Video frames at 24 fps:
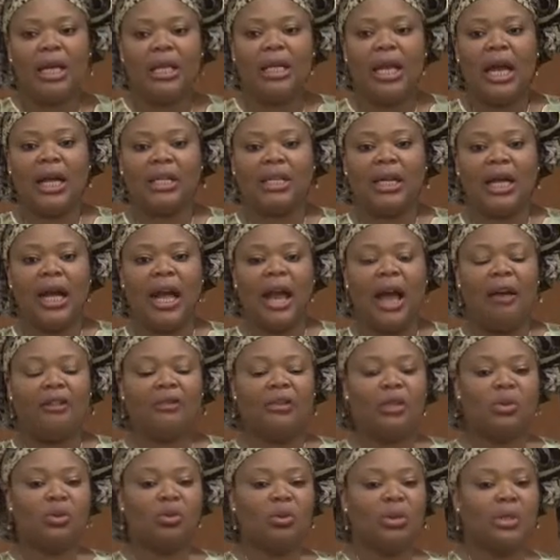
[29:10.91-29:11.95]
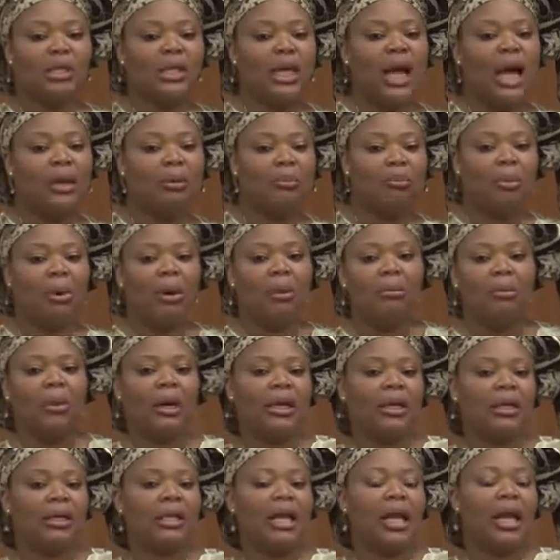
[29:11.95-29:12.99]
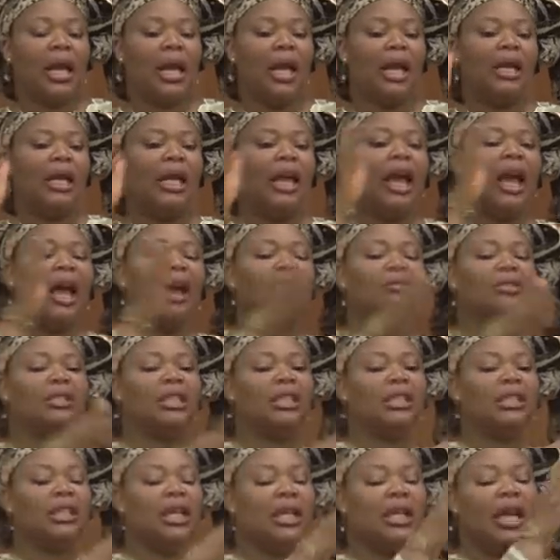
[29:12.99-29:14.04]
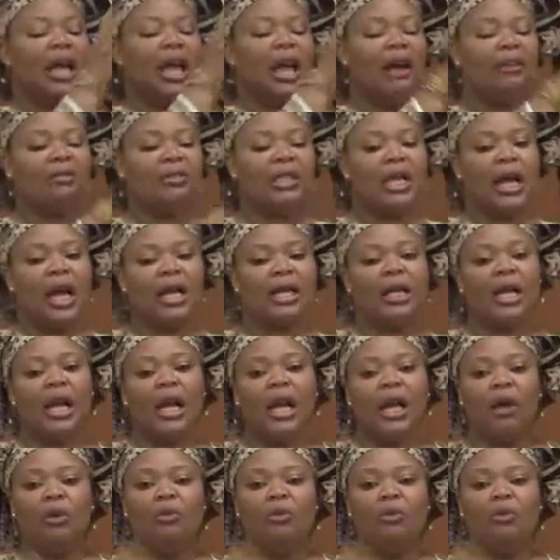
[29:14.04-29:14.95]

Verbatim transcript: that they have suicide bombers and they have this and they have that.